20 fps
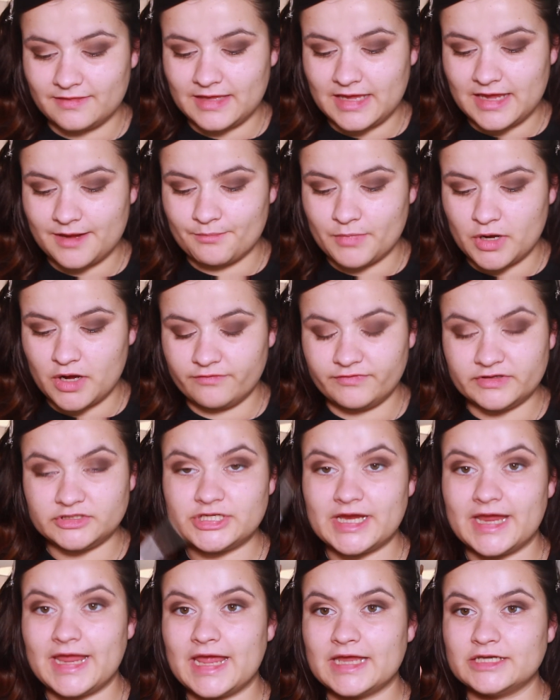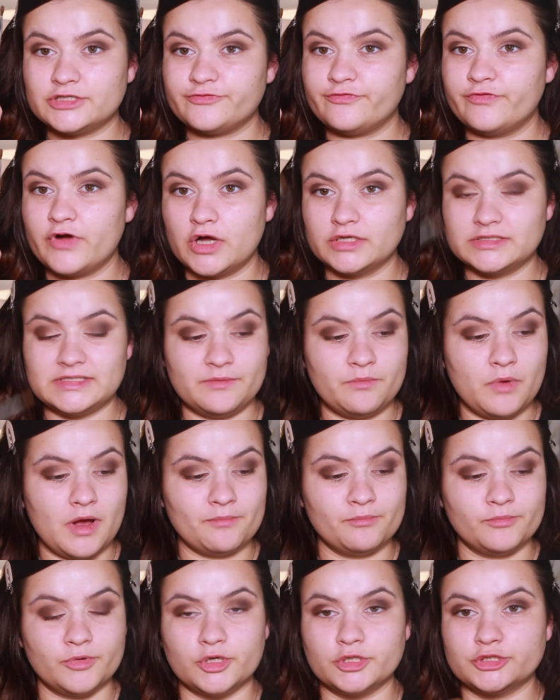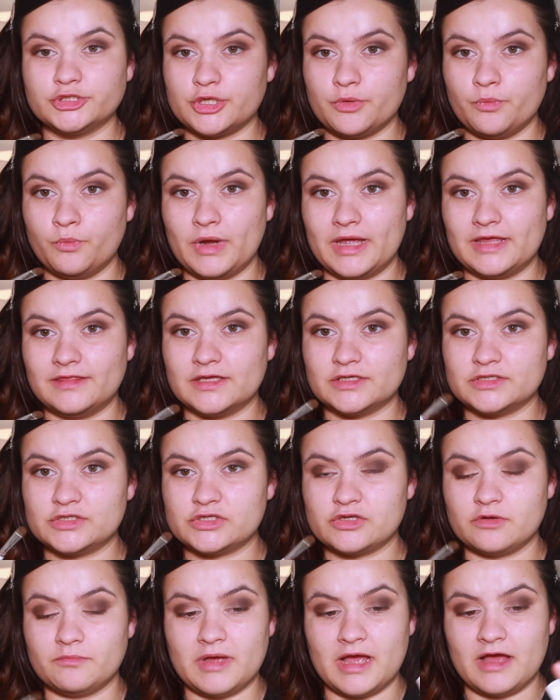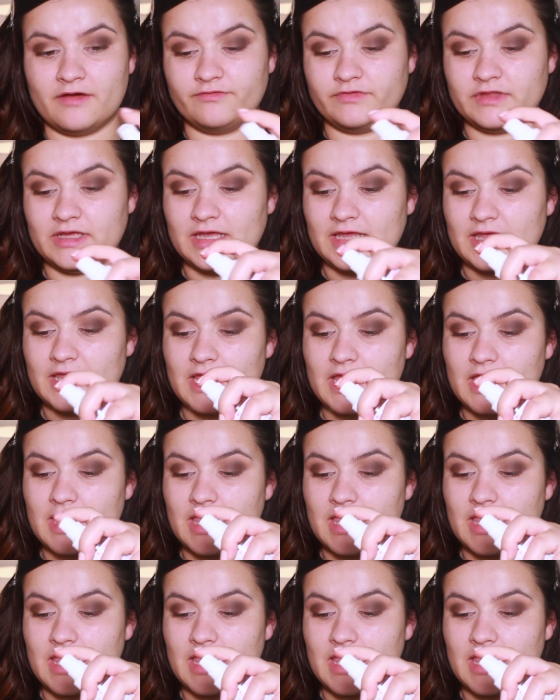the Morphe JH41 brush with some of the